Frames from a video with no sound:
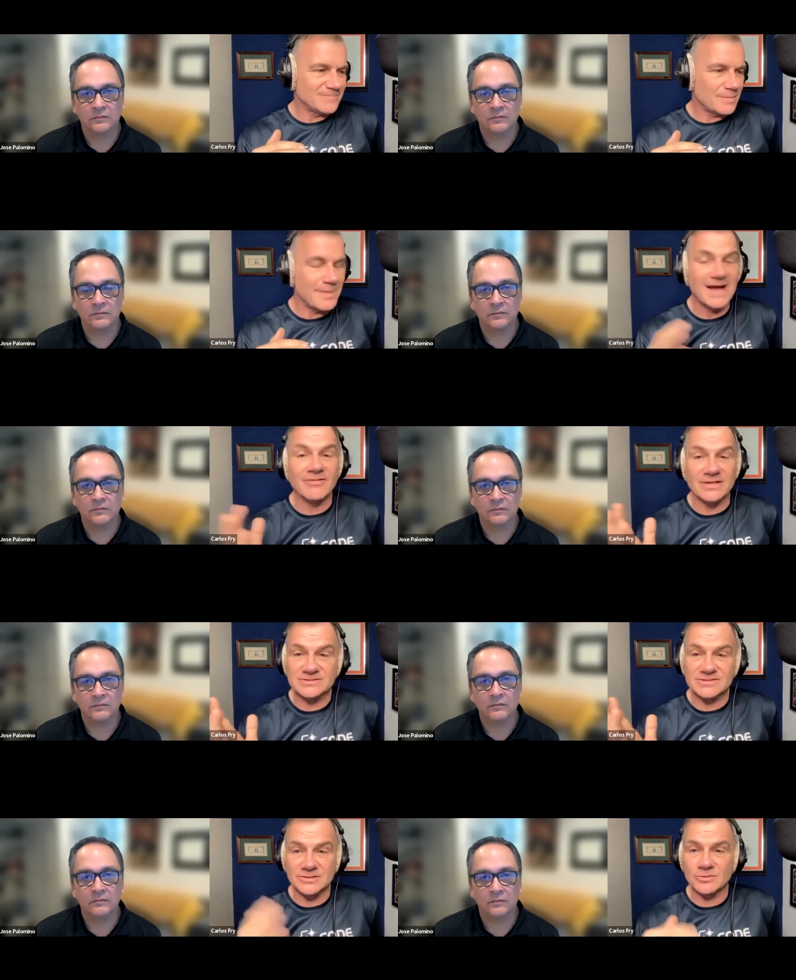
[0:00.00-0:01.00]

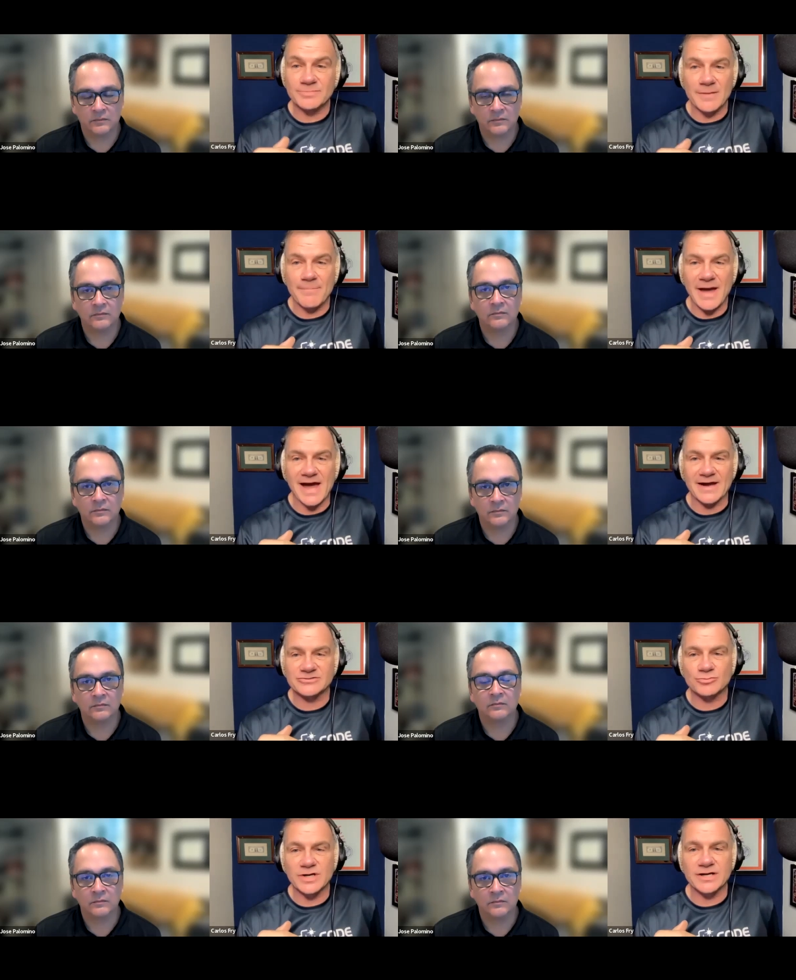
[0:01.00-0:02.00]
Speaker 1: balance a little bit back
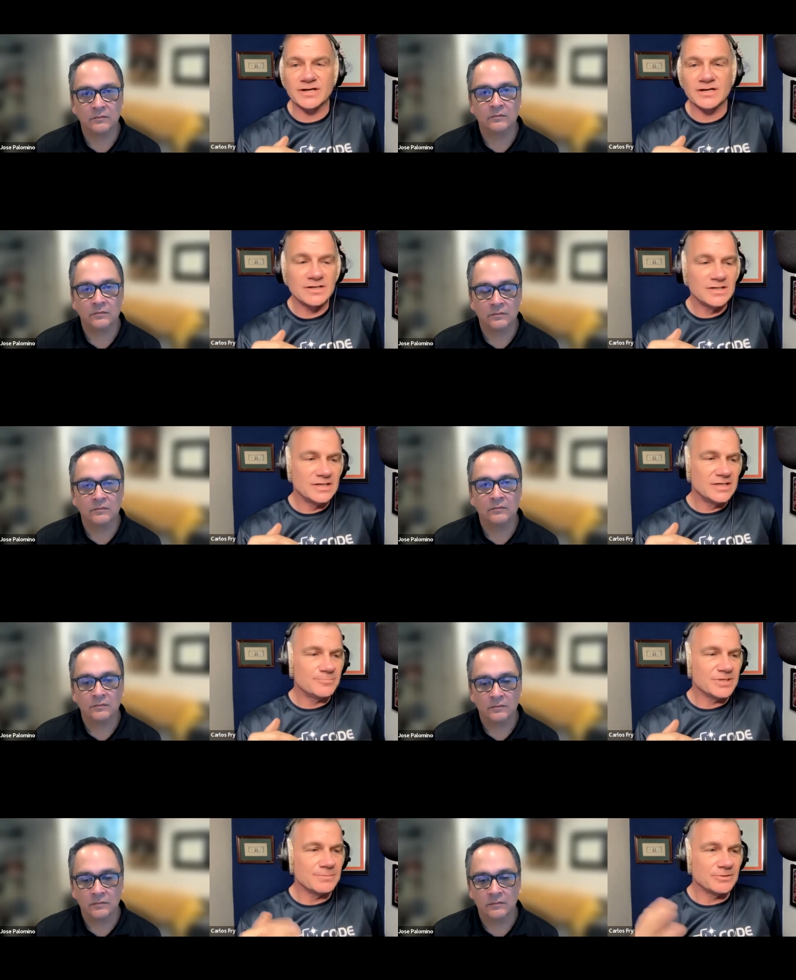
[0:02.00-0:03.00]
to where
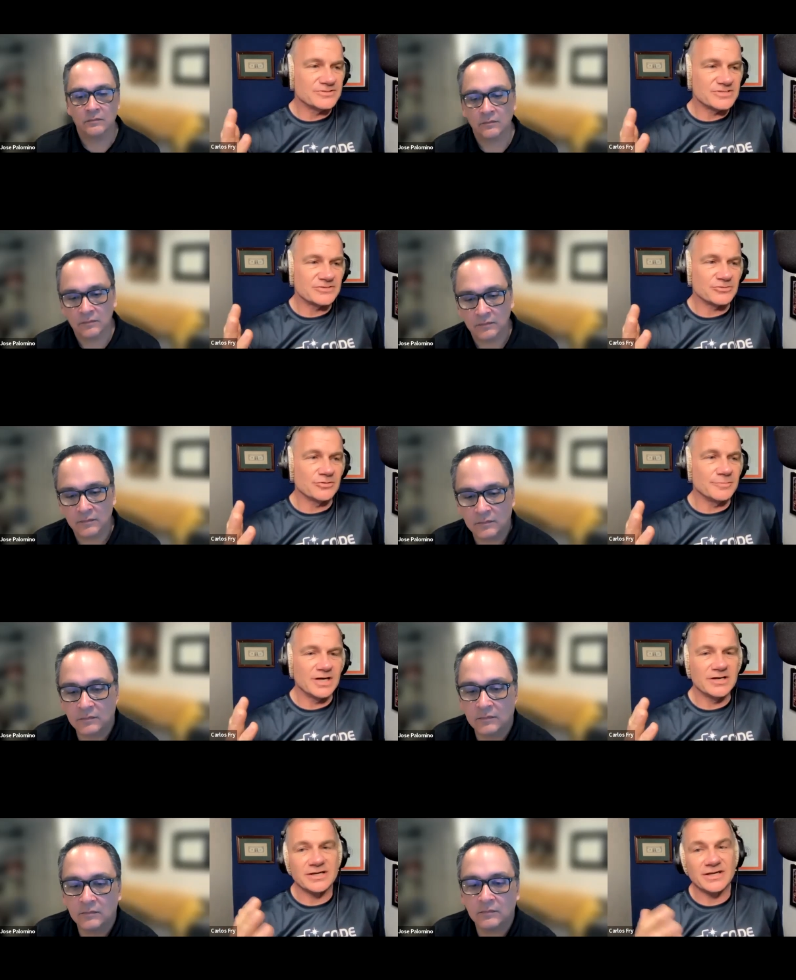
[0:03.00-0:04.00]
people in Central
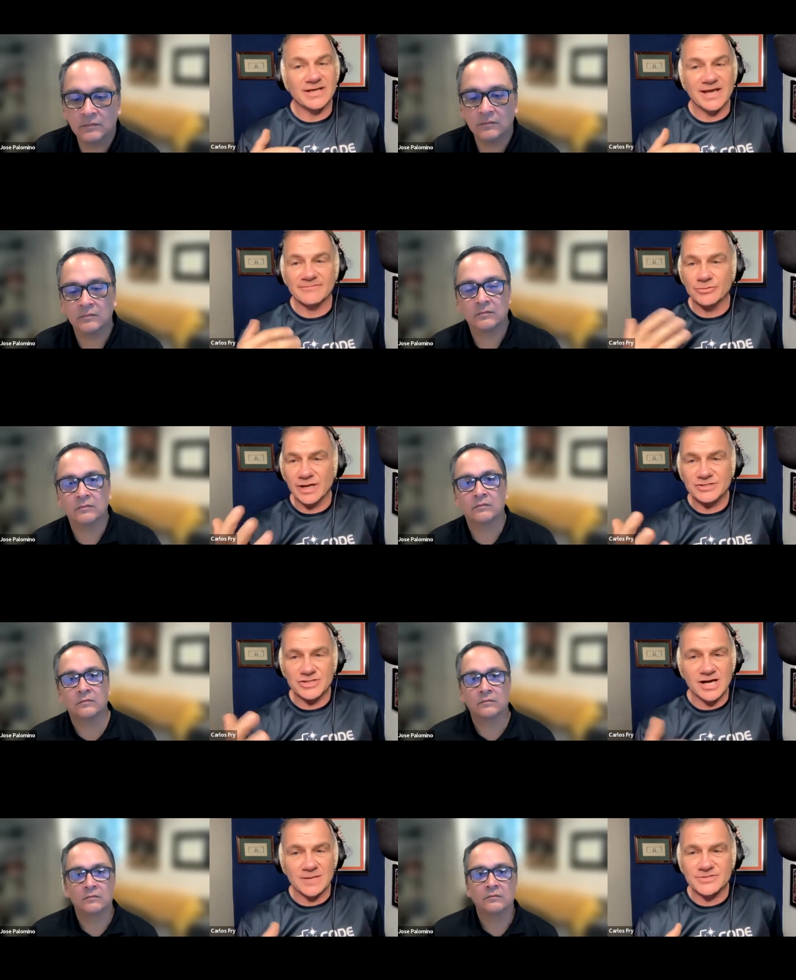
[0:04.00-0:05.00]
America can have great
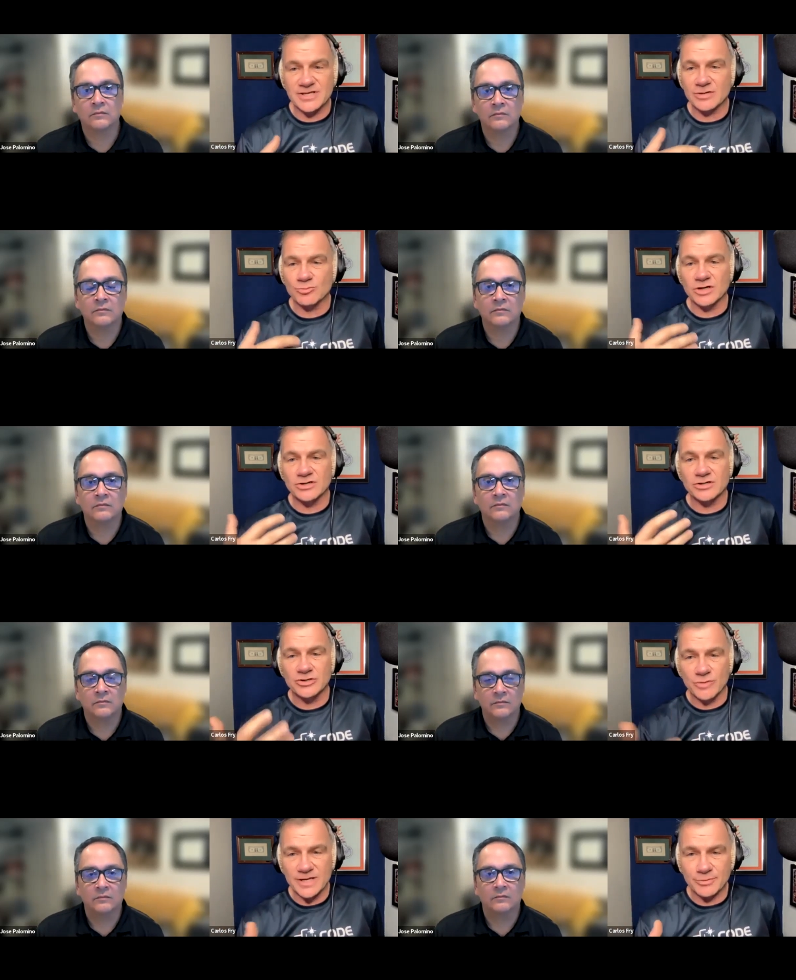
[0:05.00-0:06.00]
jobs, they can work on
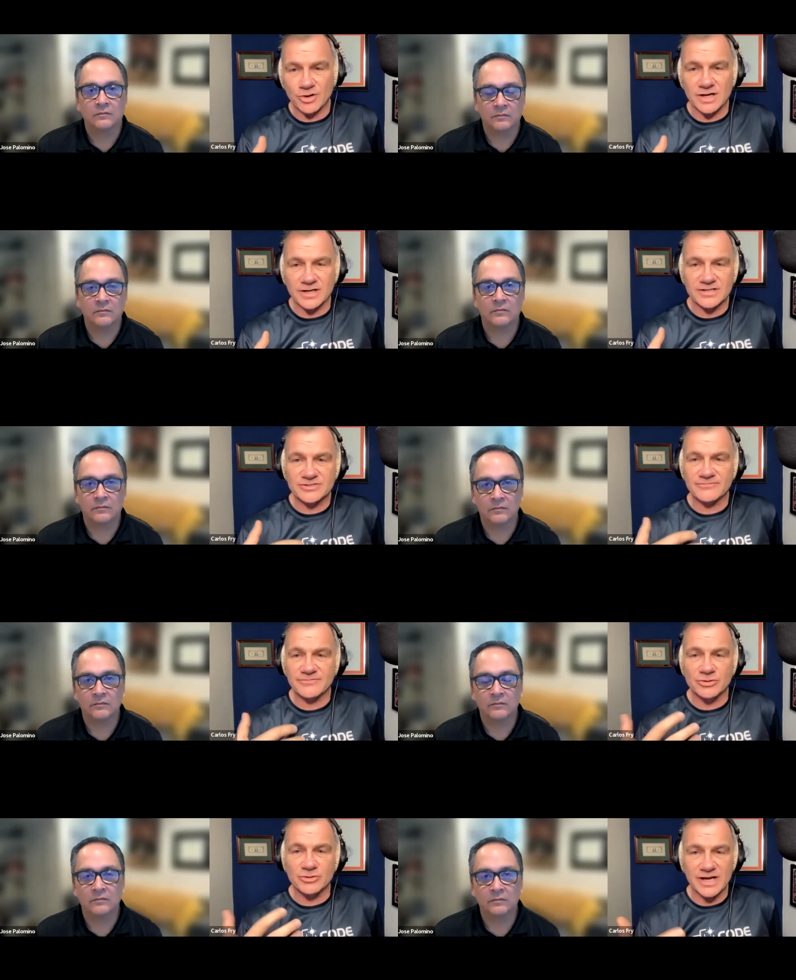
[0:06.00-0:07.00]
great products
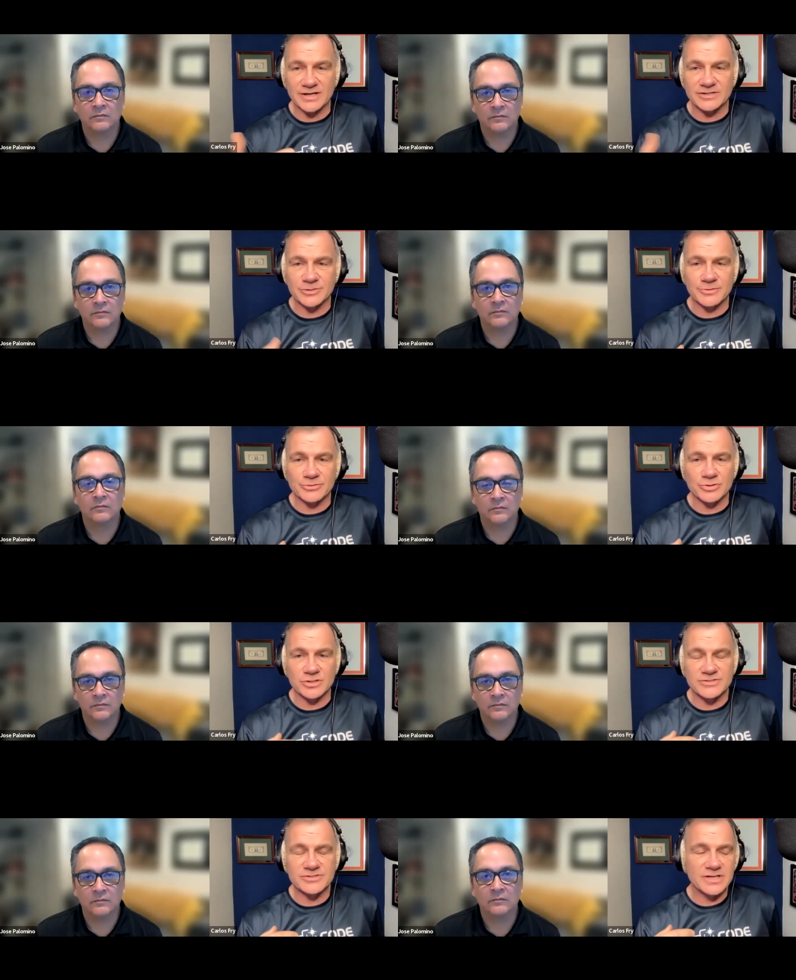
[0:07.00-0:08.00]
for great
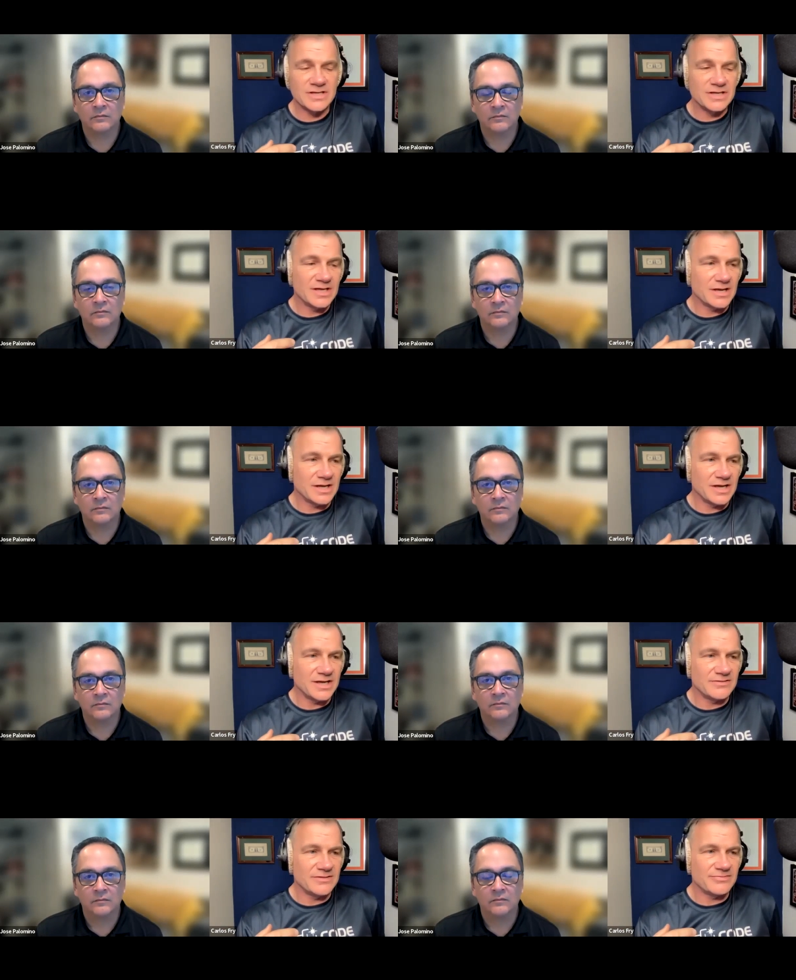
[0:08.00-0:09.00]
entrepreneurs,
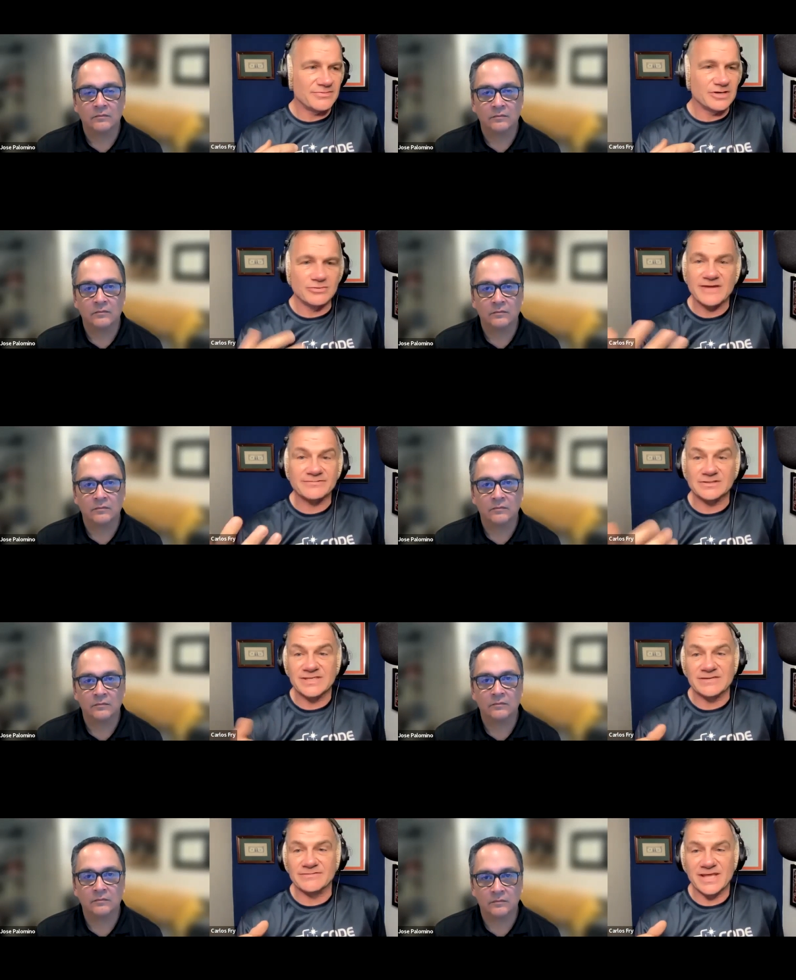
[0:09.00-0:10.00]
and they don't have to
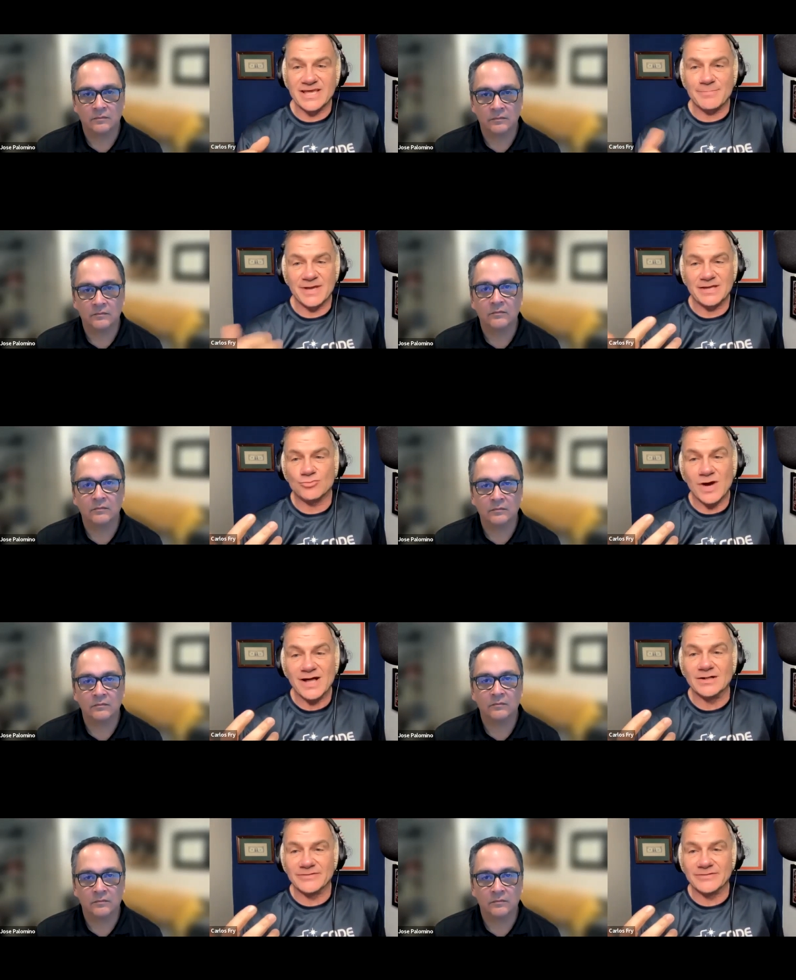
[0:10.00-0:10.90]
leave, and they get paid well.